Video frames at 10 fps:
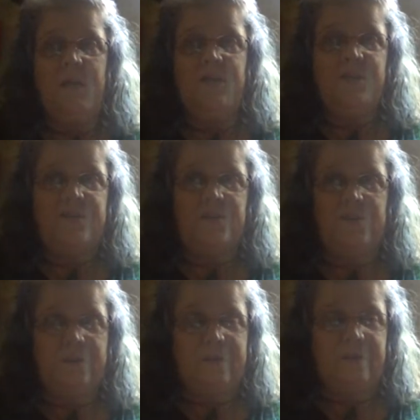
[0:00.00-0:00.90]
just so
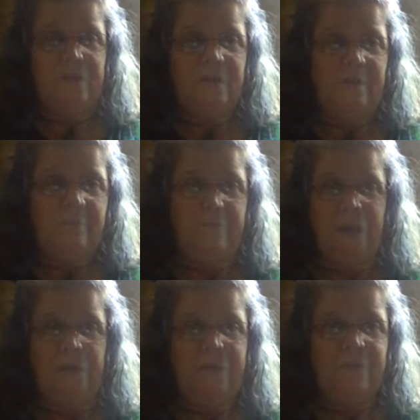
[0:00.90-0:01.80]
you can see
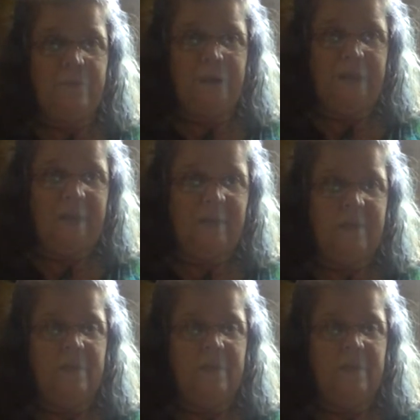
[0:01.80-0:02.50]
how everybody